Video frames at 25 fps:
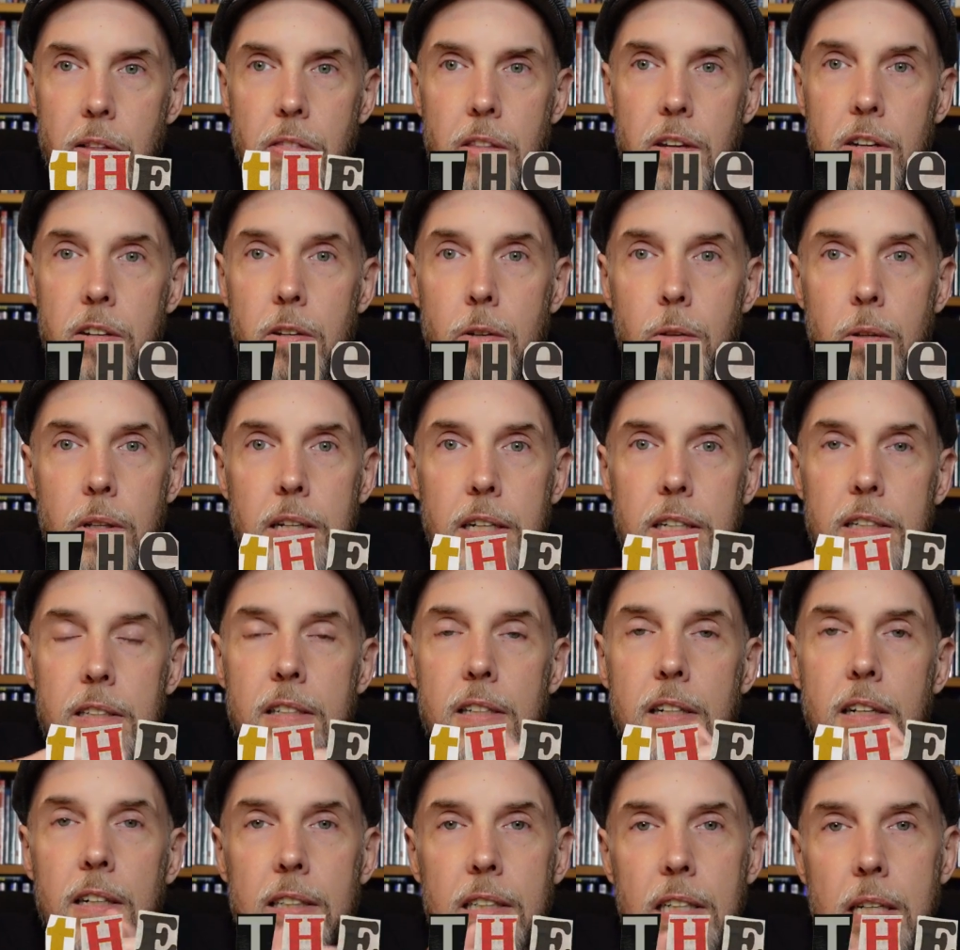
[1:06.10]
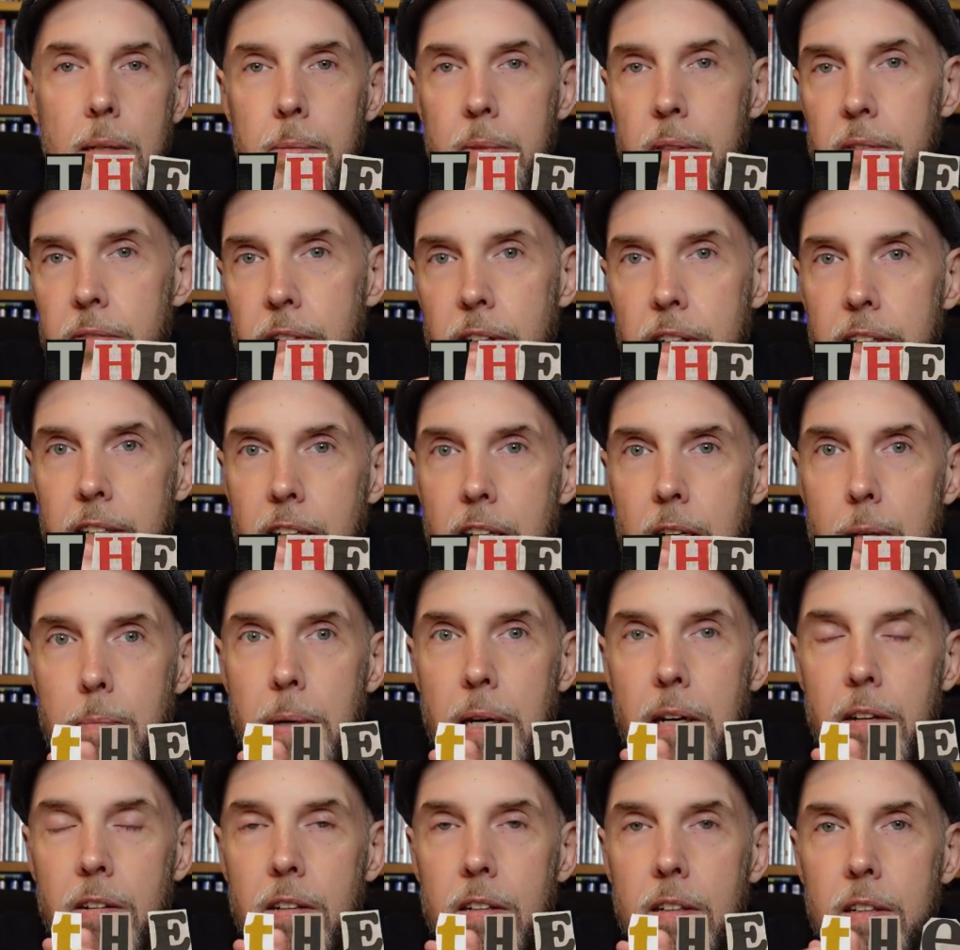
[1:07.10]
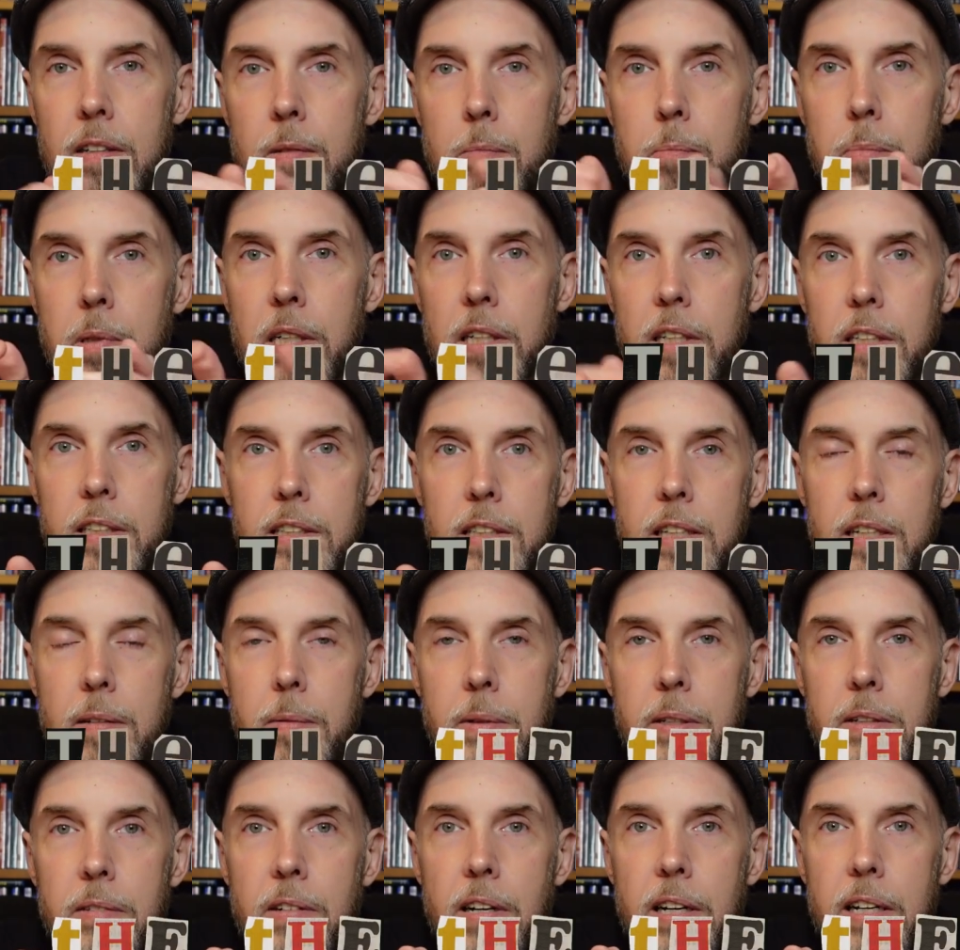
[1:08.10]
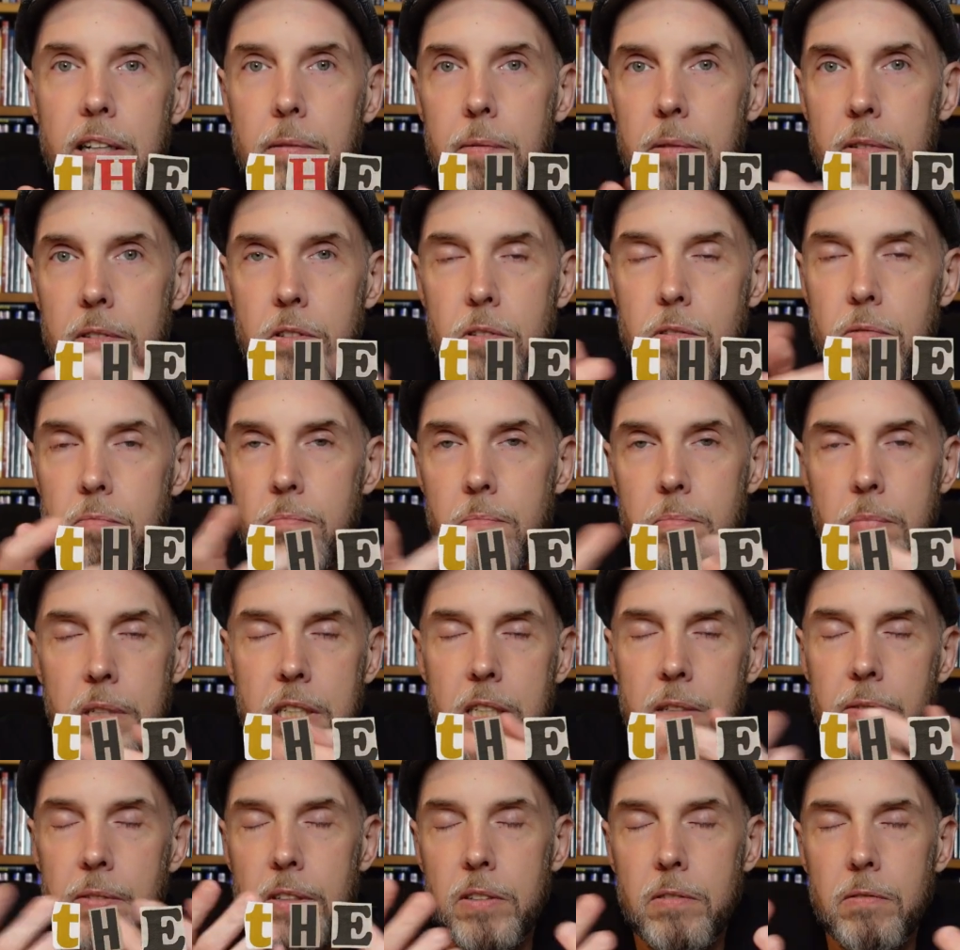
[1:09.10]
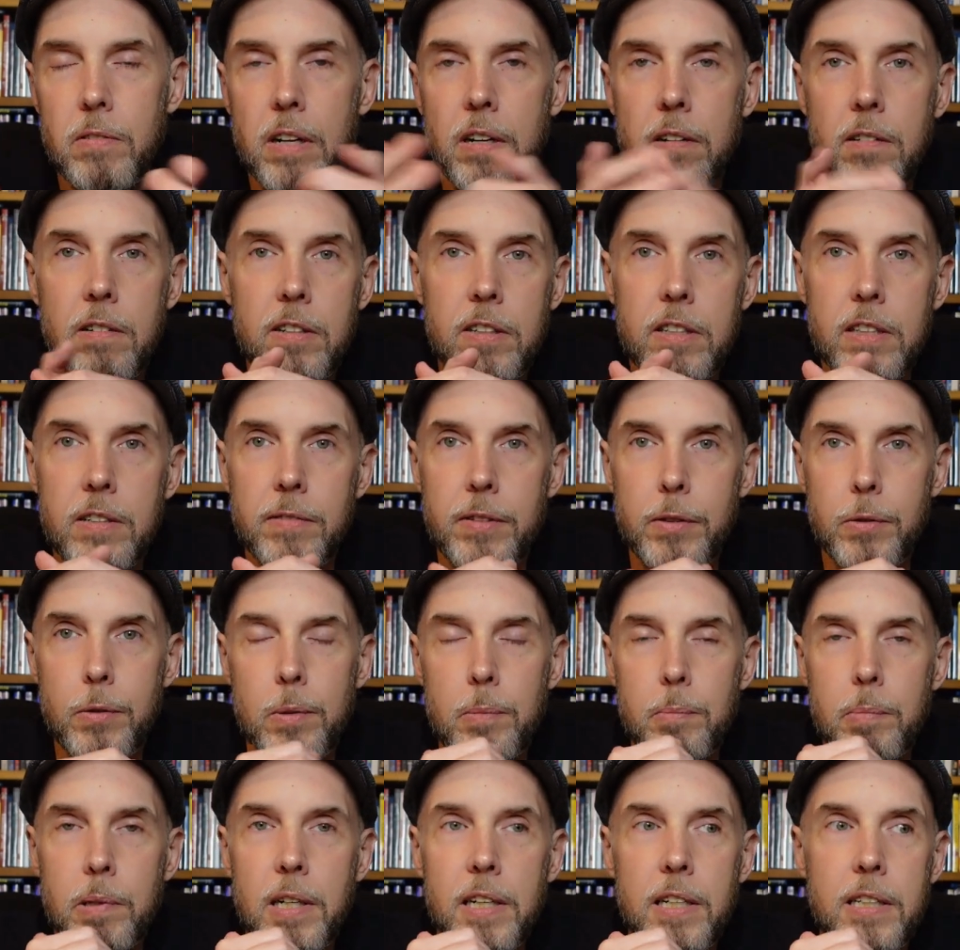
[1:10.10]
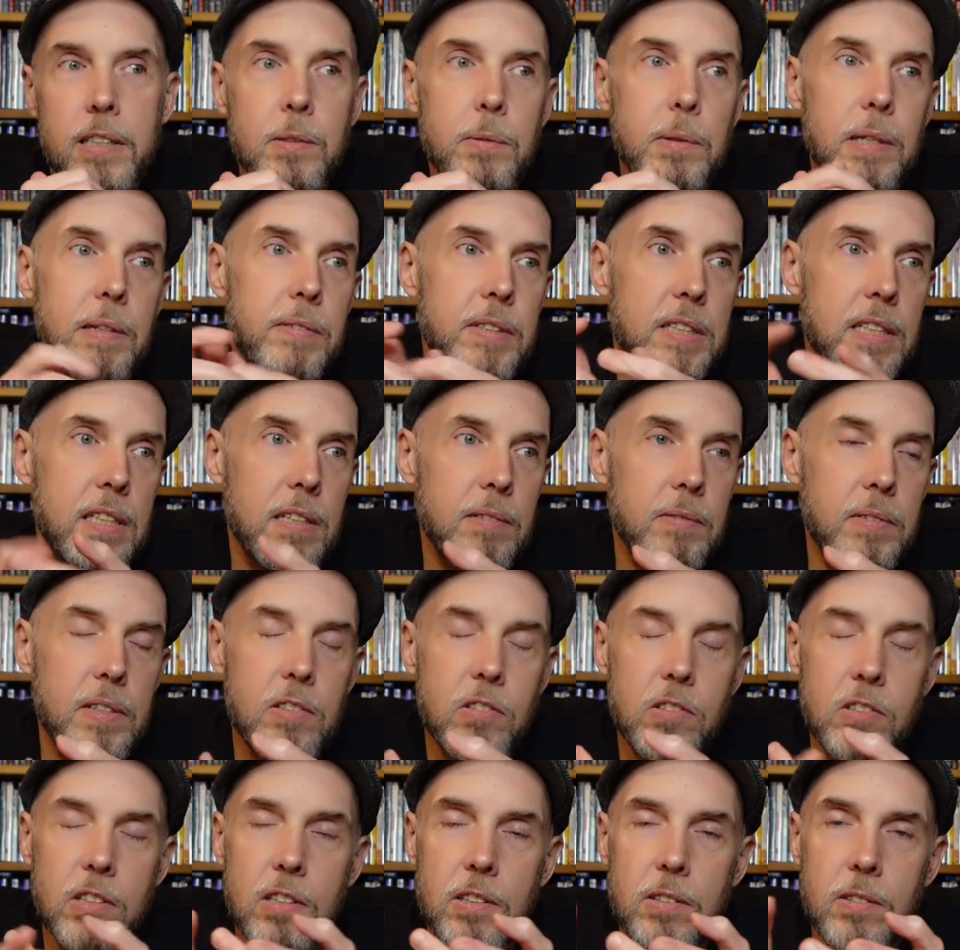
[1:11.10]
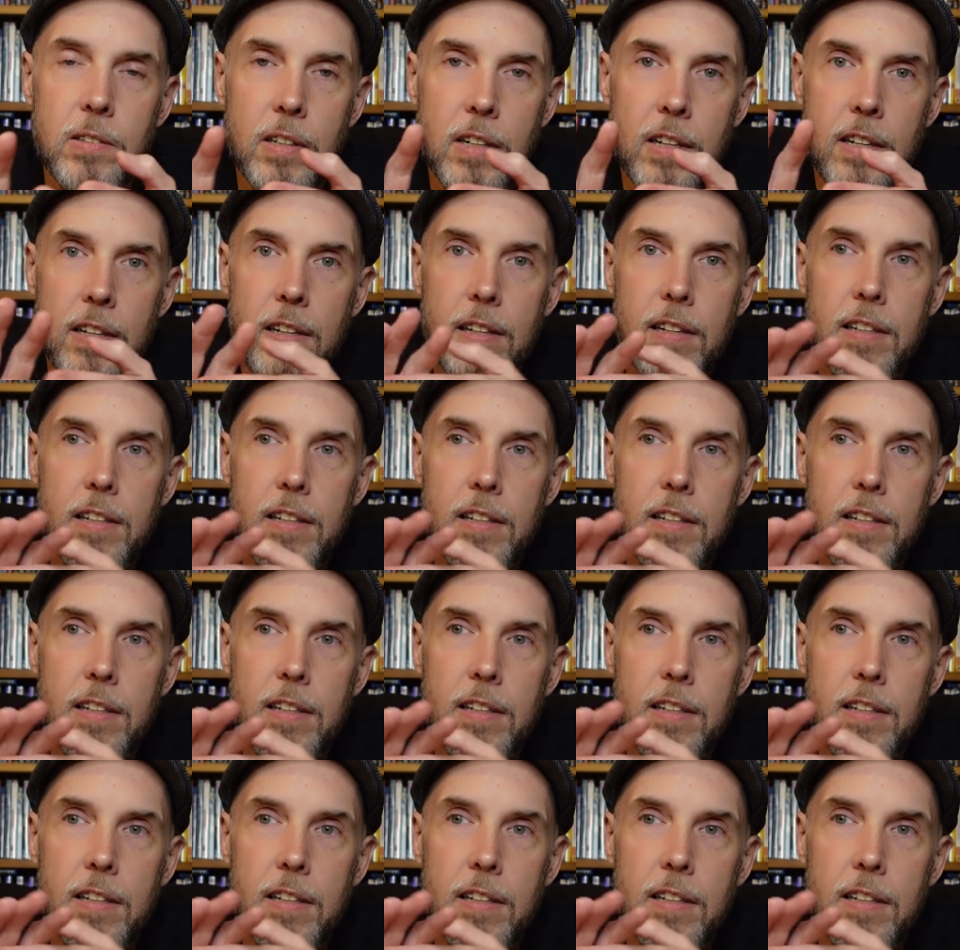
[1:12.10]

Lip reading: out thenewlydeads.com to find out about our blog that we write. Each of us write our own individual blogs. We have a TV show.